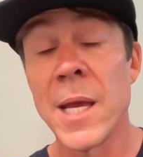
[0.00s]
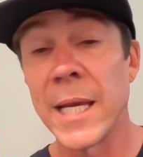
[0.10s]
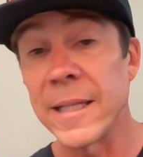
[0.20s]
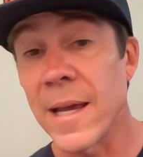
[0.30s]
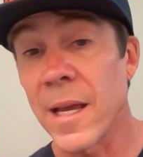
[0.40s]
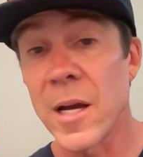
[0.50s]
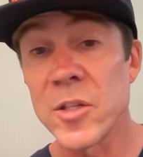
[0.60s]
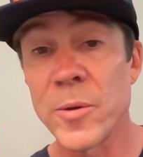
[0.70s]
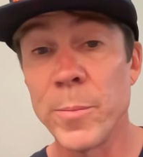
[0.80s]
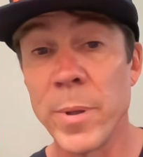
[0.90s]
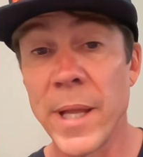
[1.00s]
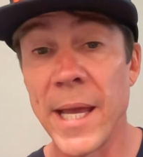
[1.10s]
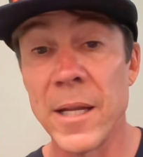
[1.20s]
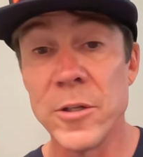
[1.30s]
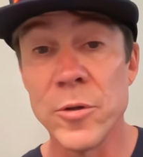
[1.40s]
Get that custom
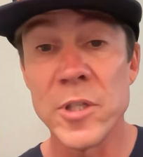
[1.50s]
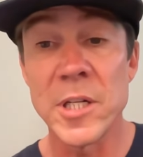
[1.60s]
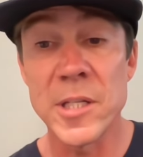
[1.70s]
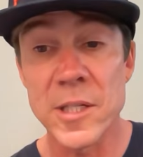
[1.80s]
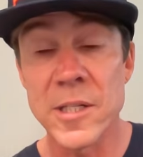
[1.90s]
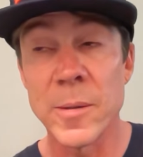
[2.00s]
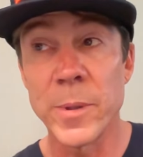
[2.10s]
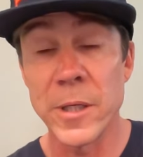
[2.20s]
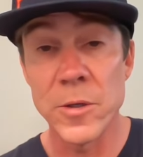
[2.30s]
plan. Use it as a template.